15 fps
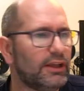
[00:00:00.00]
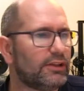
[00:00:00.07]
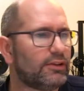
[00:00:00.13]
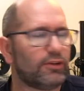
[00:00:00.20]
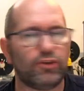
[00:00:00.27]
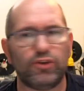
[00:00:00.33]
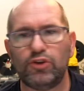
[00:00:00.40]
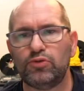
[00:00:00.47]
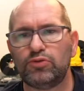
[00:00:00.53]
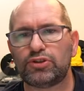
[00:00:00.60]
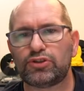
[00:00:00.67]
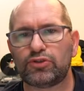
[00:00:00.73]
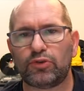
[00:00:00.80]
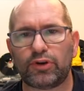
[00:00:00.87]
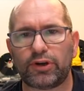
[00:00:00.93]
It's a news
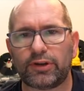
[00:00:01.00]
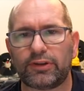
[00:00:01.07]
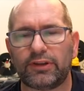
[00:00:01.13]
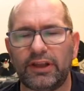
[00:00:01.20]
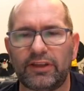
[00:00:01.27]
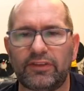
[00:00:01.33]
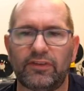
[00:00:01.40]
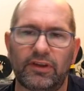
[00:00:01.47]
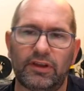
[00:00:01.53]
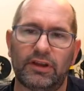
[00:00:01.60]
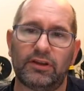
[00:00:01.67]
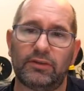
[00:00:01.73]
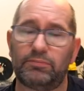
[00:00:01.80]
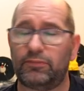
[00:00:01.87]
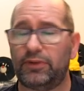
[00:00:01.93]
source that
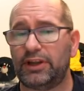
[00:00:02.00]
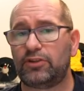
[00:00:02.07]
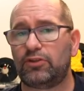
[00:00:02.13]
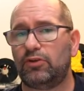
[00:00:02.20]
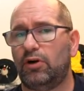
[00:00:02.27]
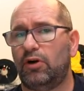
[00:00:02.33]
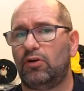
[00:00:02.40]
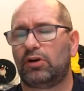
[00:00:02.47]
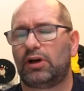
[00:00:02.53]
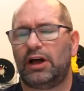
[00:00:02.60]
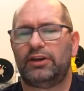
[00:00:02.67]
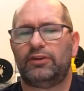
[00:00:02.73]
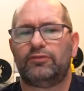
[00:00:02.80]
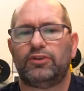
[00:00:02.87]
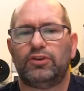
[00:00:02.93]
uh, brings you all
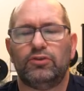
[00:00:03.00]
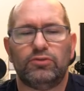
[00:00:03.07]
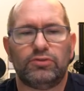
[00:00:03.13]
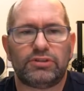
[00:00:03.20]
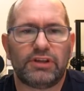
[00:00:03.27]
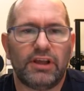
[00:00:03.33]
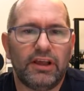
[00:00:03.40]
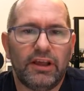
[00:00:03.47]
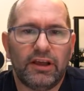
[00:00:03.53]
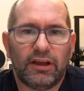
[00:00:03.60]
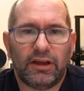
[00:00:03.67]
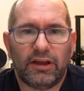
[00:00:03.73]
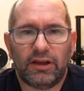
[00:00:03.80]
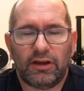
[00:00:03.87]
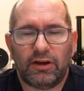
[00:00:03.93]
kind of news
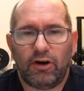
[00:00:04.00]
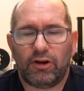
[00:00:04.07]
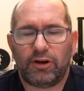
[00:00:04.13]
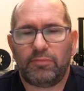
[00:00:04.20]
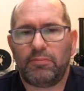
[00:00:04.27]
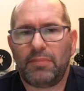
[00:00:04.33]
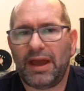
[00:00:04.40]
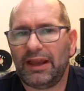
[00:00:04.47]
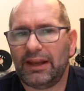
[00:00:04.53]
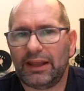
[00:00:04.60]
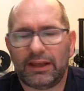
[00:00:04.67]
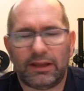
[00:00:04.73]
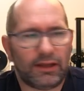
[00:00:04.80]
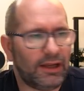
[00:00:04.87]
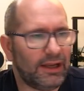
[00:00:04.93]
uh, on a
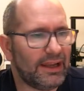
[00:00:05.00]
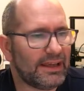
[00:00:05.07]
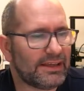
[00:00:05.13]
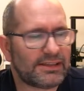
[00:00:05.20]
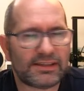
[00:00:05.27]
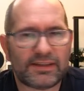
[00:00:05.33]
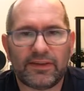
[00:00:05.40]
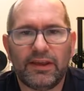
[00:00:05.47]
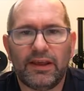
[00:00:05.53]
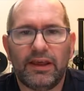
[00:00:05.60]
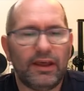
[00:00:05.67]
mailing list.